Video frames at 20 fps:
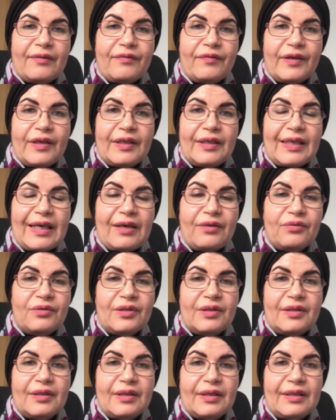find
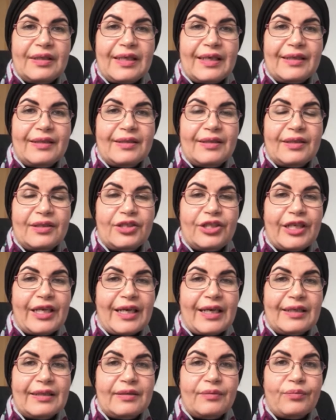out that she
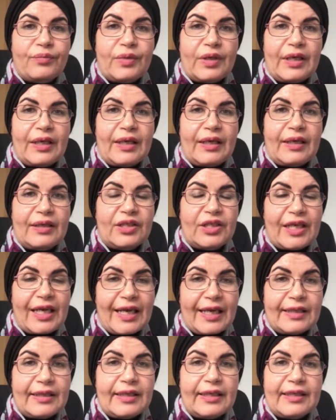had a
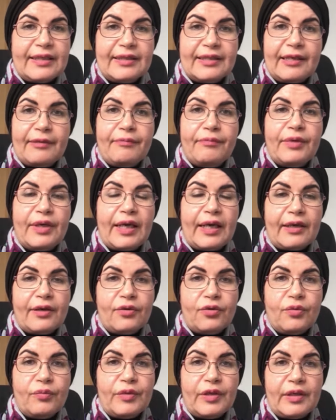
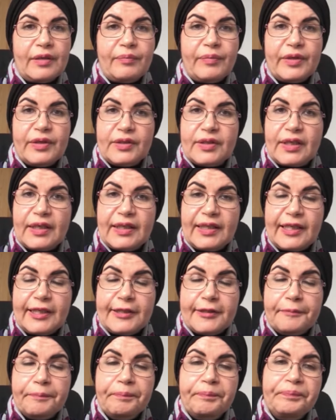subacromial
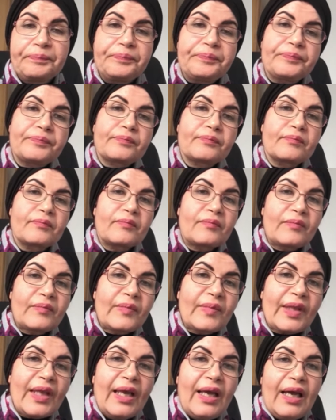bursitis.
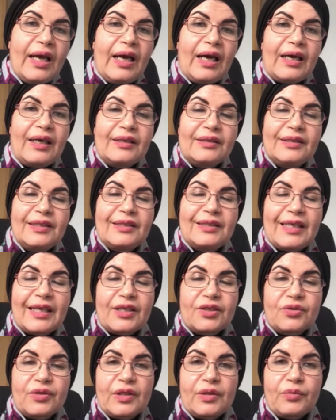I did
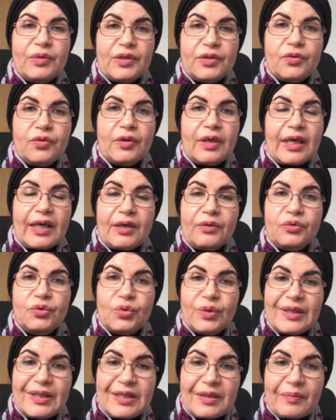actually withdraw
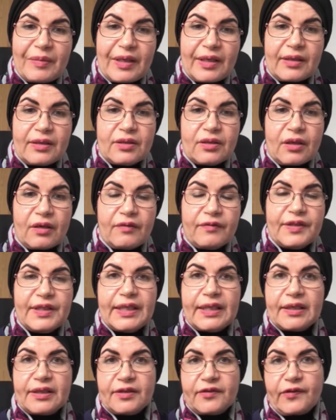around 20 mils of
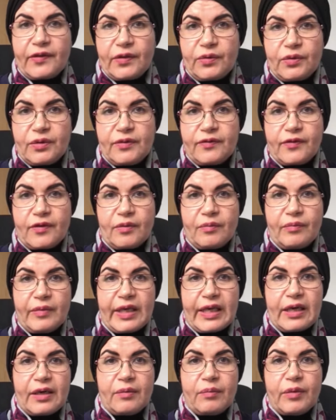serous fluid from
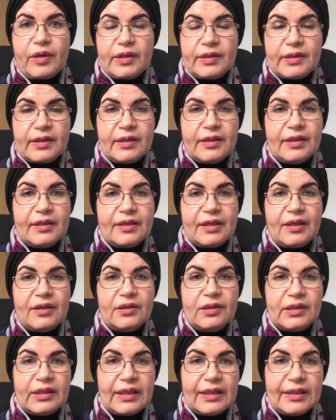her bursitis
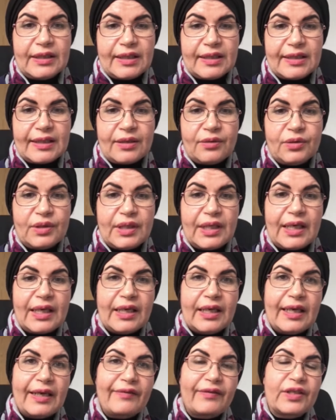under ultrasound. Then
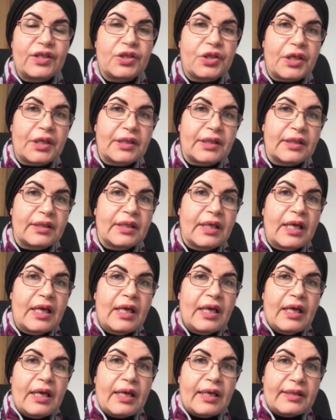I have injected
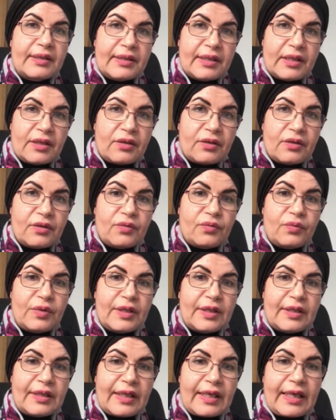a steroid
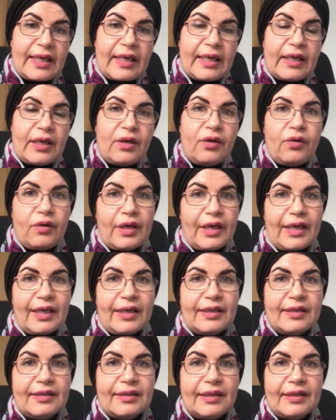with a local
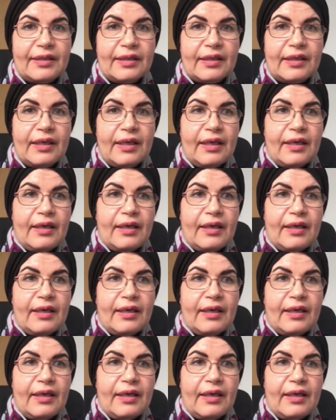anesthetic.